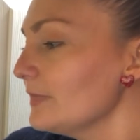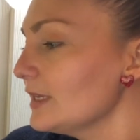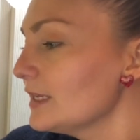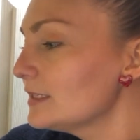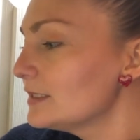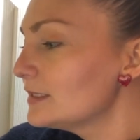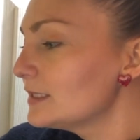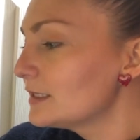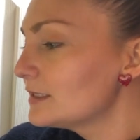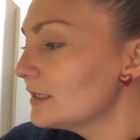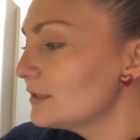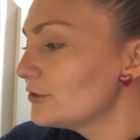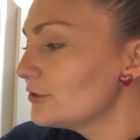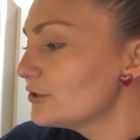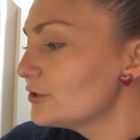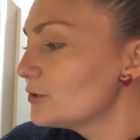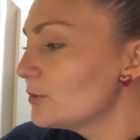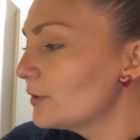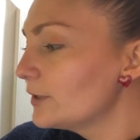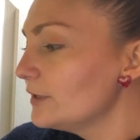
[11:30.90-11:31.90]

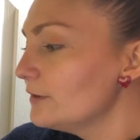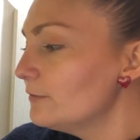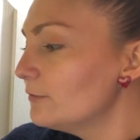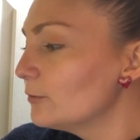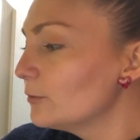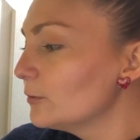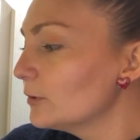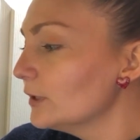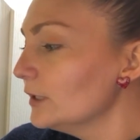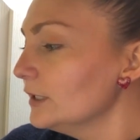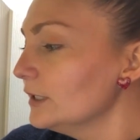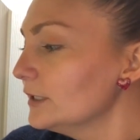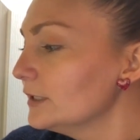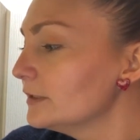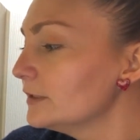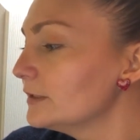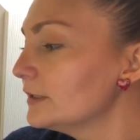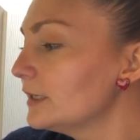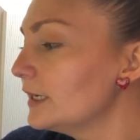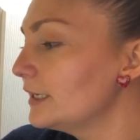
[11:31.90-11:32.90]
624,
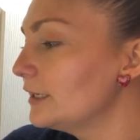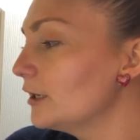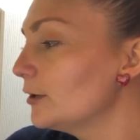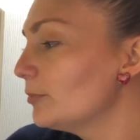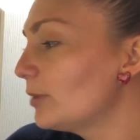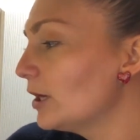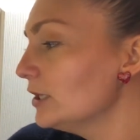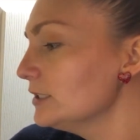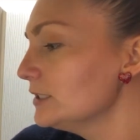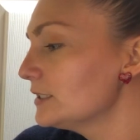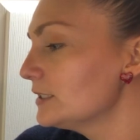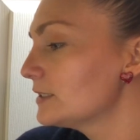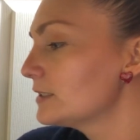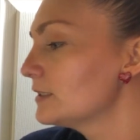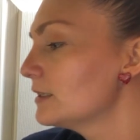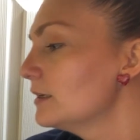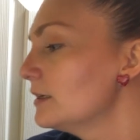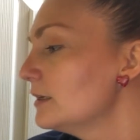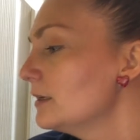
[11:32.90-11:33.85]
and our parts